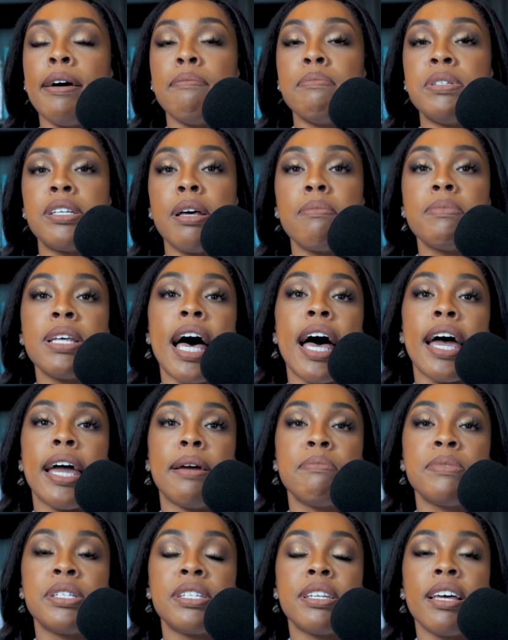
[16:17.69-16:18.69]

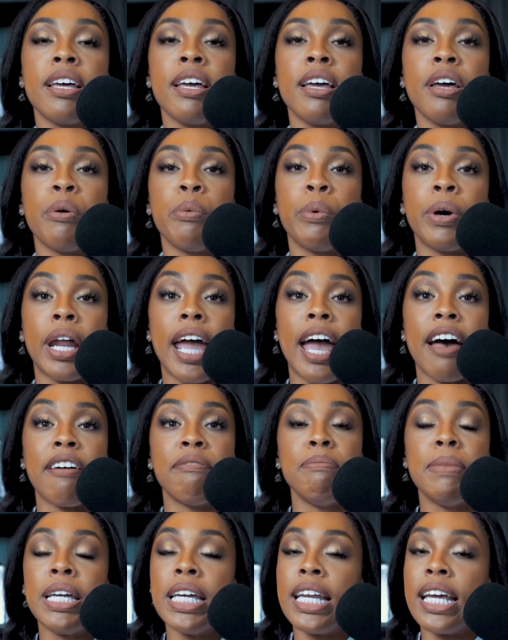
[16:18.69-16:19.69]
Sometimes when I
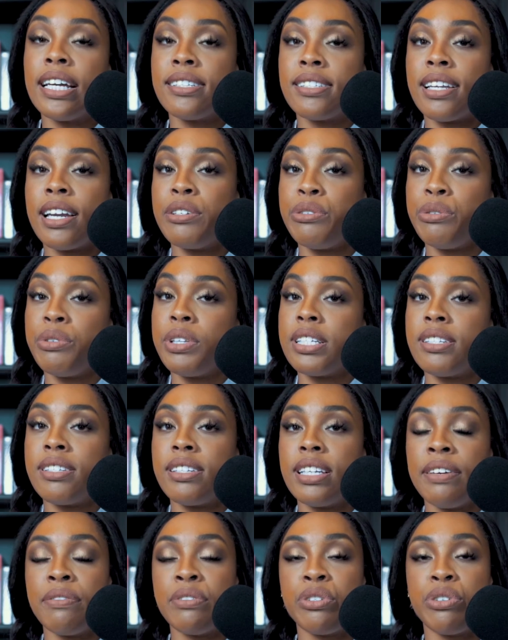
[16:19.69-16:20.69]
have meetings, and I do this
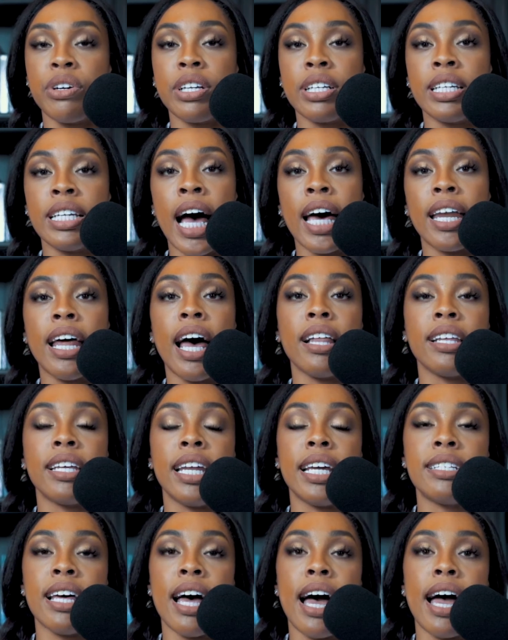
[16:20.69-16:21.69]
even during
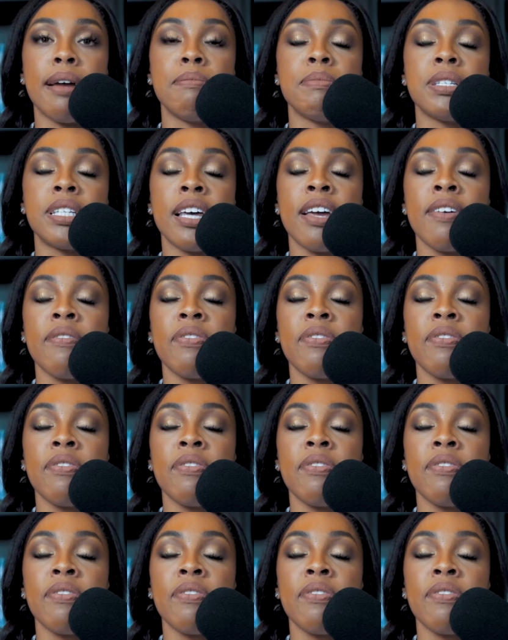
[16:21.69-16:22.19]
non-holiday times,